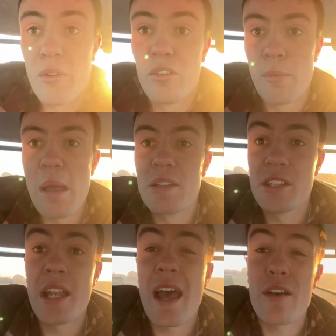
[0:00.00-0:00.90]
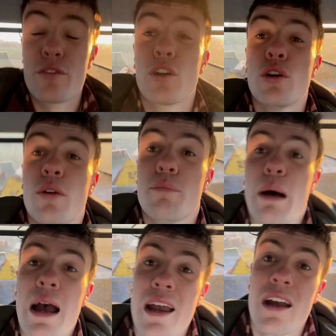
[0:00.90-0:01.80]
for bales and then have to go and
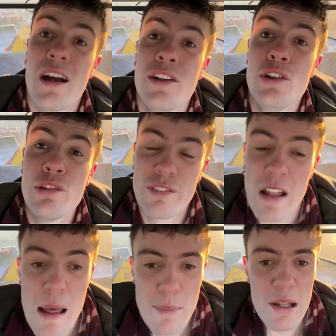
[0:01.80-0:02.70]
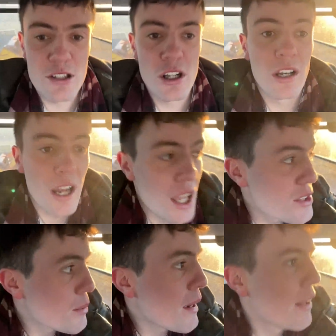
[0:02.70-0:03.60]
buy a new flatbed trailer as
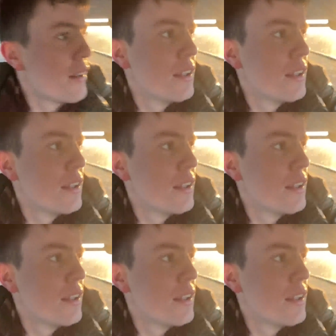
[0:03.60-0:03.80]
well.